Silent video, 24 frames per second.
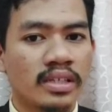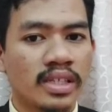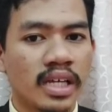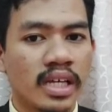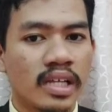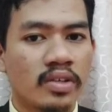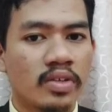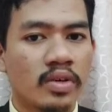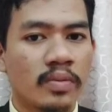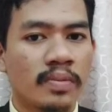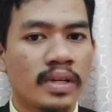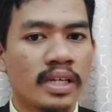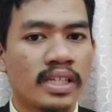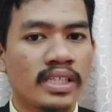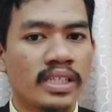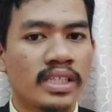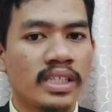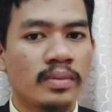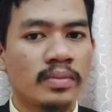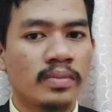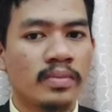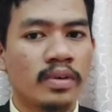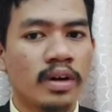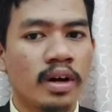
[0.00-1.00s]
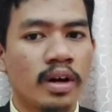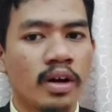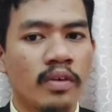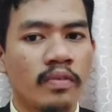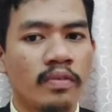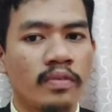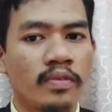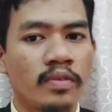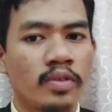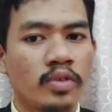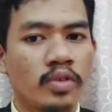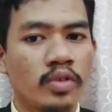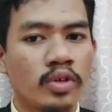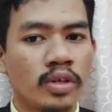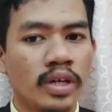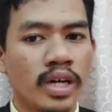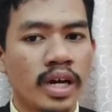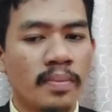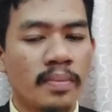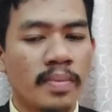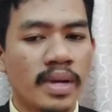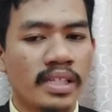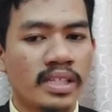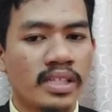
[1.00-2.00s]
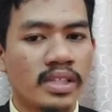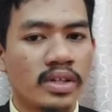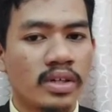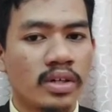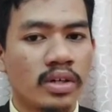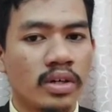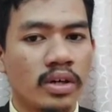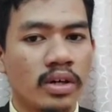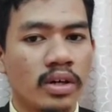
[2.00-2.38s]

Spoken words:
cytoplasm of two gametes